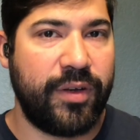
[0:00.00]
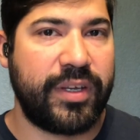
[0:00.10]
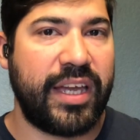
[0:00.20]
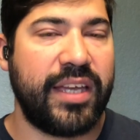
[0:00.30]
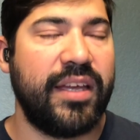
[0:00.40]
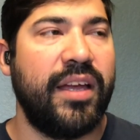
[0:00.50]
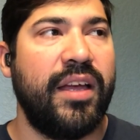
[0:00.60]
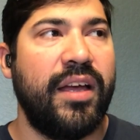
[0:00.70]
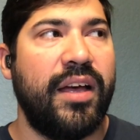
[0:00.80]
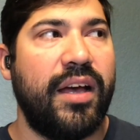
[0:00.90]
okay?
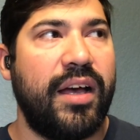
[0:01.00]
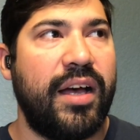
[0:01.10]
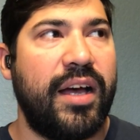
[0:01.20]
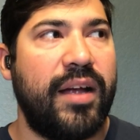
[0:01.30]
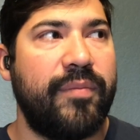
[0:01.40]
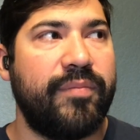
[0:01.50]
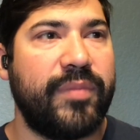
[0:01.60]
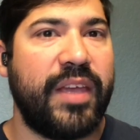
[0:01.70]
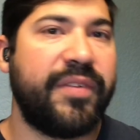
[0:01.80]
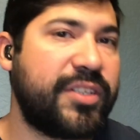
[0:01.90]

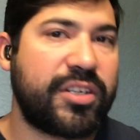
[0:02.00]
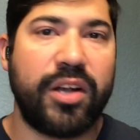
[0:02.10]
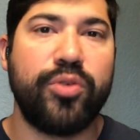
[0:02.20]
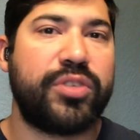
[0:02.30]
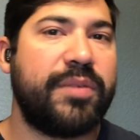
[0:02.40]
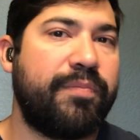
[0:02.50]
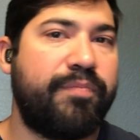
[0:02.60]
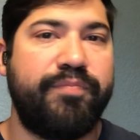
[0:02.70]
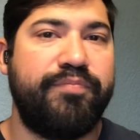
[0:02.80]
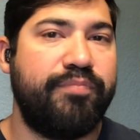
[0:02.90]
If you start losing
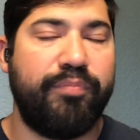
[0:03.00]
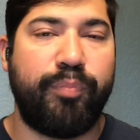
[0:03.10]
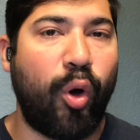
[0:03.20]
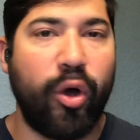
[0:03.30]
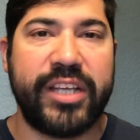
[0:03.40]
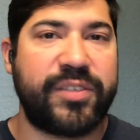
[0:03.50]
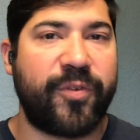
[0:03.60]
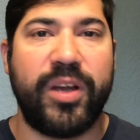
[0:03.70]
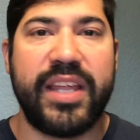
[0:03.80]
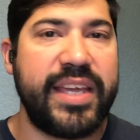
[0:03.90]
points
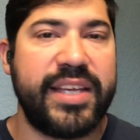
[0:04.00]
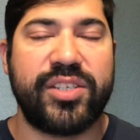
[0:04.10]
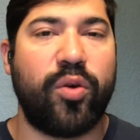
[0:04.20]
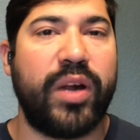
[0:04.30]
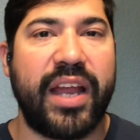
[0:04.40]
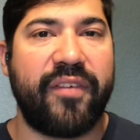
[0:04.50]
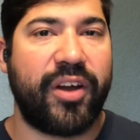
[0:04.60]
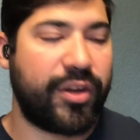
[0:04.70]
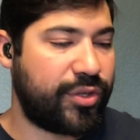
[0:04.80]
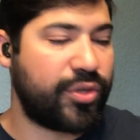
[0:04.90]
for leagues or
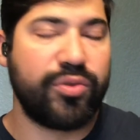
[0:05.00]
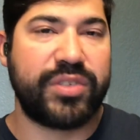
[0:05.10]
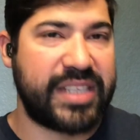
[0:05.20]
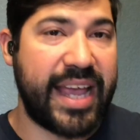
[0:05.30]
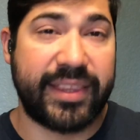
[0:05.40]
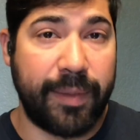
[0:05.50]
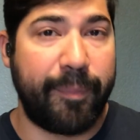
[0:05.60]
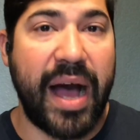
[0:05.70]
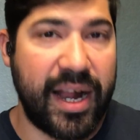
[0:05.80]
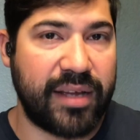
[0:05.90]
whatever, you stay at the
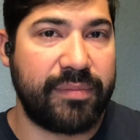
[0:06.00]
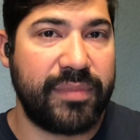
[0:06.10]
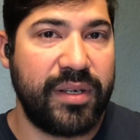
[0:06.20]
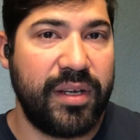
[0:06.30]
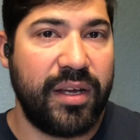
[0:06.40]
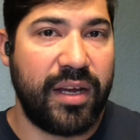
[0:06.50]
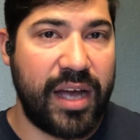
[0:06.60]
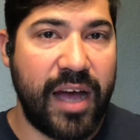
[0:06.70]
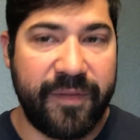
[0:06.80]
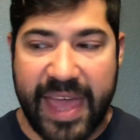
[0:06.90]
bottom
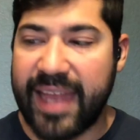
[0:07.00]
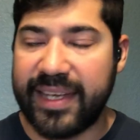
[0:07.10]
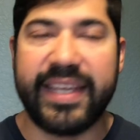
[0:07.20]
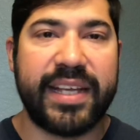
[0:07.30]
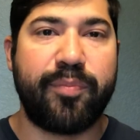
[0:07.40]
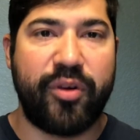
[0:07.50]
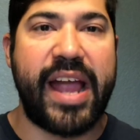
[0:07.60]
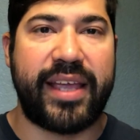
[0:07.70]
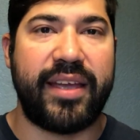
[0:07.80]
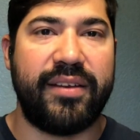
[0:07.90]
of that league
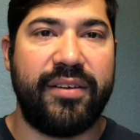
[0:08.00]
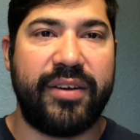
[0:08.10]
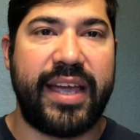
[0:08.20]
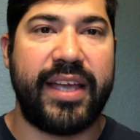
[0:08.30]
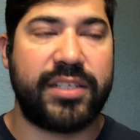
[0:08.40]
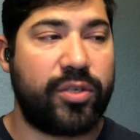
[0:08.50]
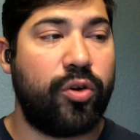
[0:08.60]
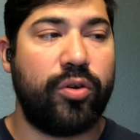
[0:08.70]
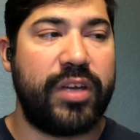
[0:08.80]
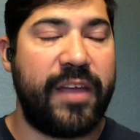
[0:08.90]
bracket, okay?
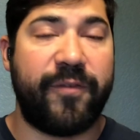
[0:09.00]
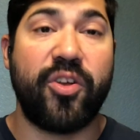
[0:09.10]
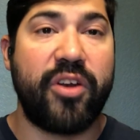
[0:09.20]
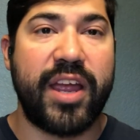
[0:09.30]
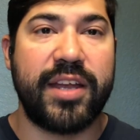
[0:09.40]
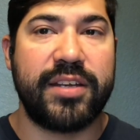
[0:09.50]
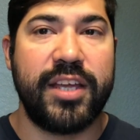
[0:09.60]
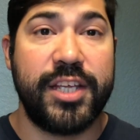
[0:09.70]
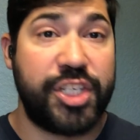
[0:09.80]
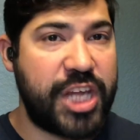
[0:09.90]
So if you're in
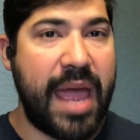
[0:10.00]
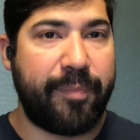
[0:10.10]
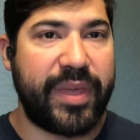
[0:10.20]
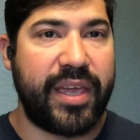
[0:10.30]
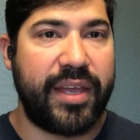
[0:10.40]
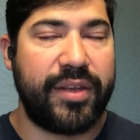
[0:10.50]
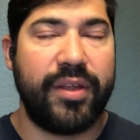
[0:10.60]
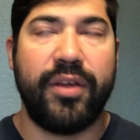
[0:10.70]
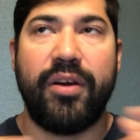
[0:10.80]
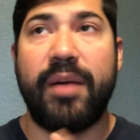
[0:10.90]

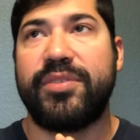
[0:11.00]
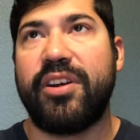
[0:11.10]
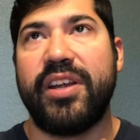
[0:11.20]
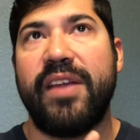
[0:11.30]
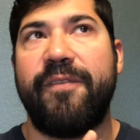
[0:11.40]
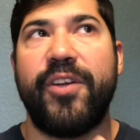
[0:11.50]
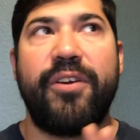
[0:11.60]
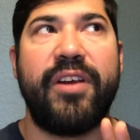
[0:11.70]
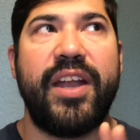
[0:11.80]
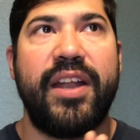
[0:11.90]
if
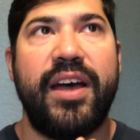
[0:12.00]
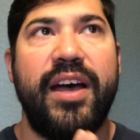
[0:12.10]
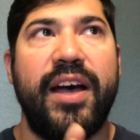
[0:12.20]
you're in